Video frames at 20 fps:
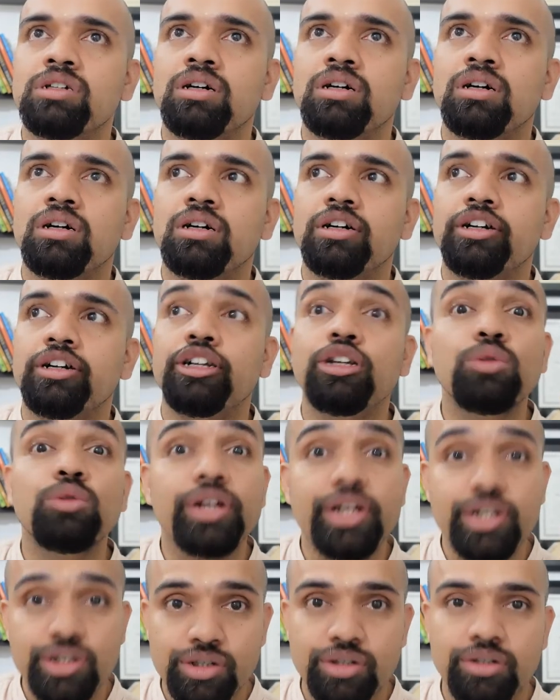
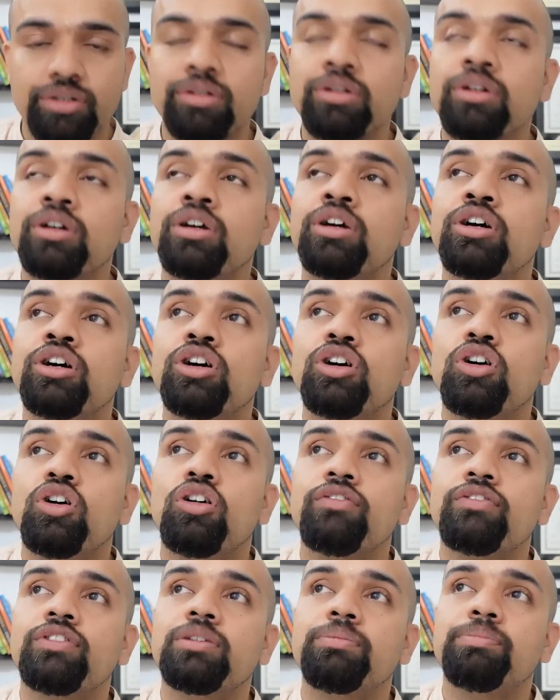duration of
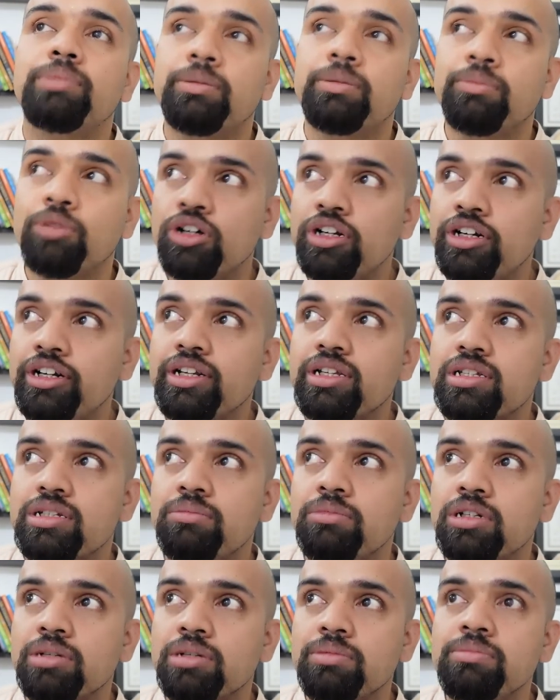the premonitory
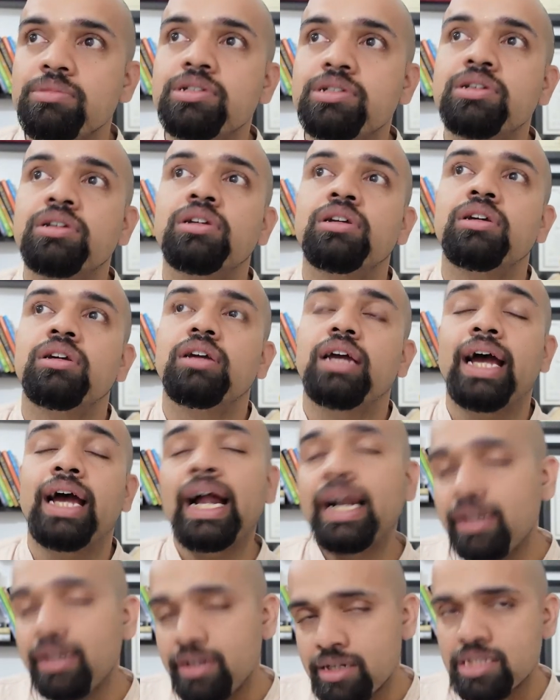symptoms
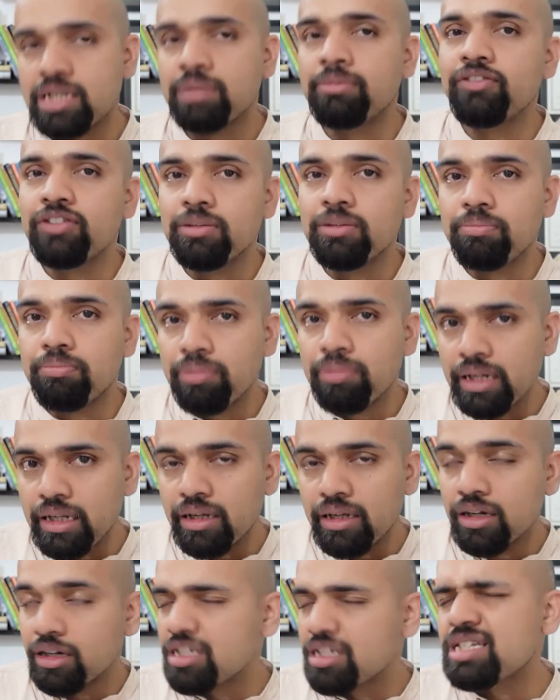and some of
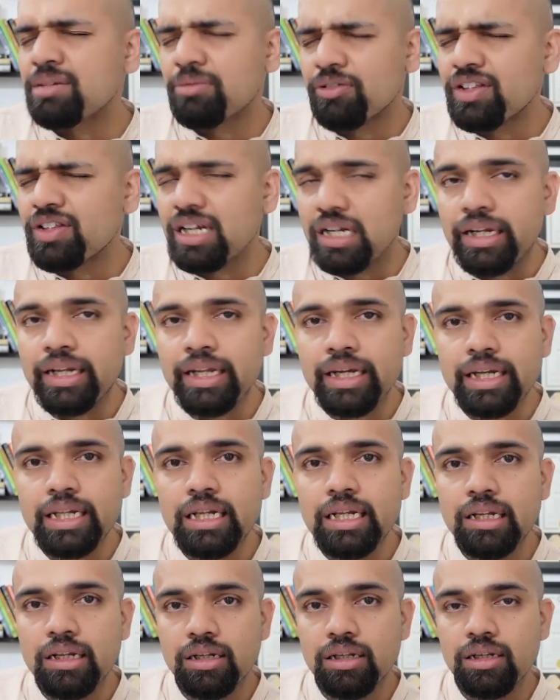the clinical
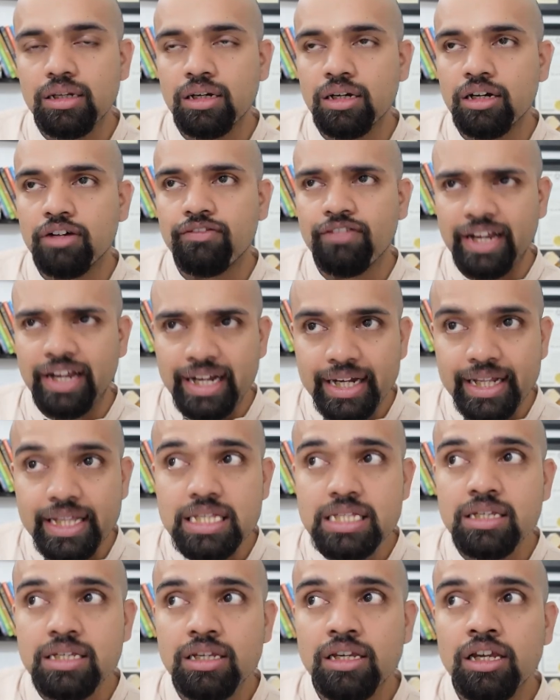findings,
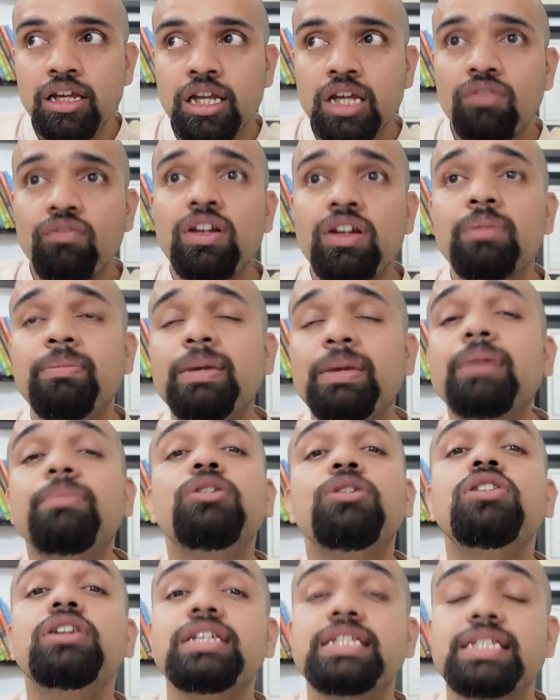we'll be able to
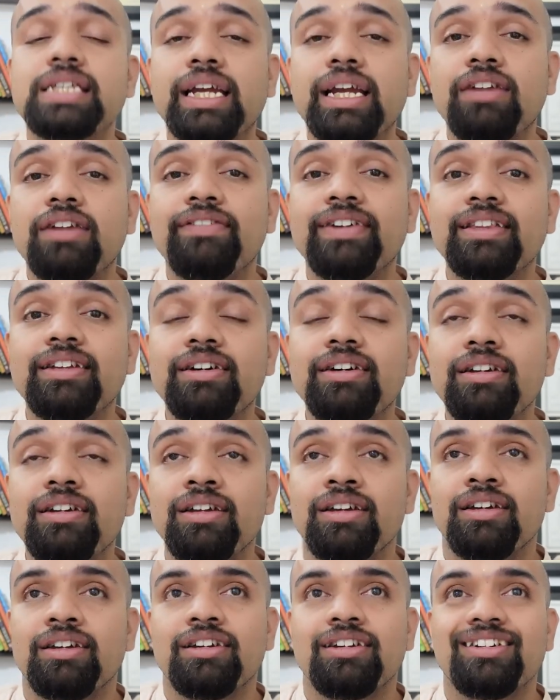decide whether
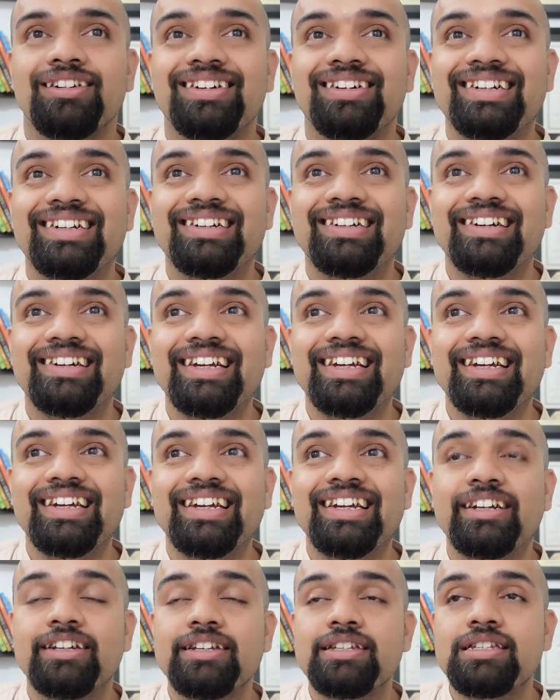it
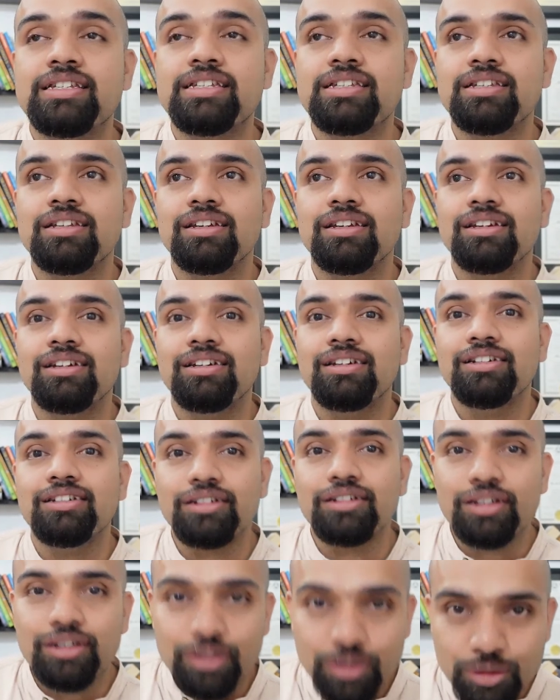is
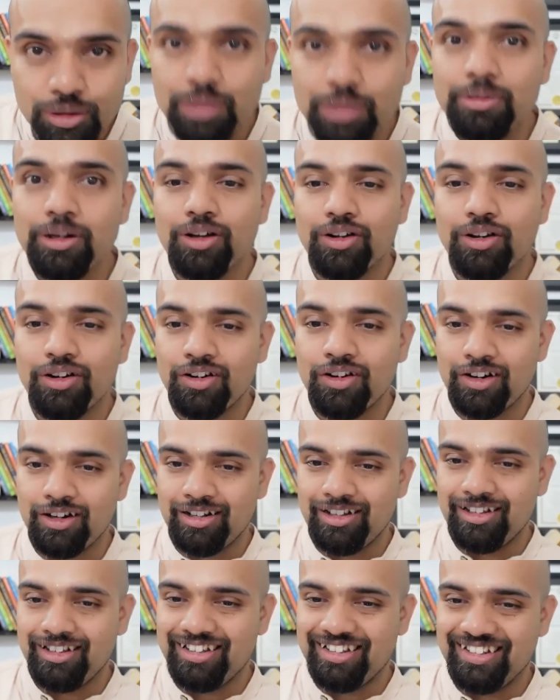curable or not,
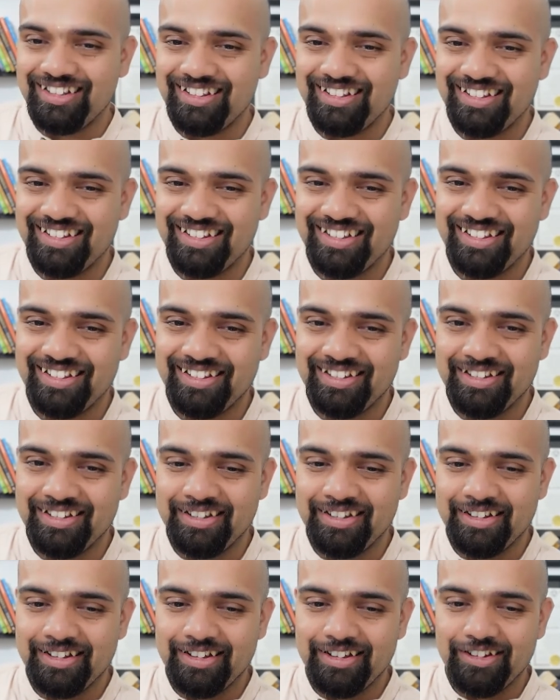
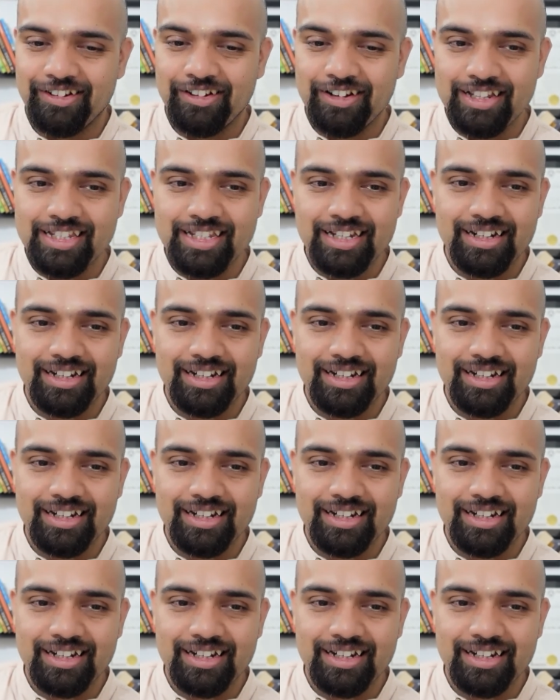or is it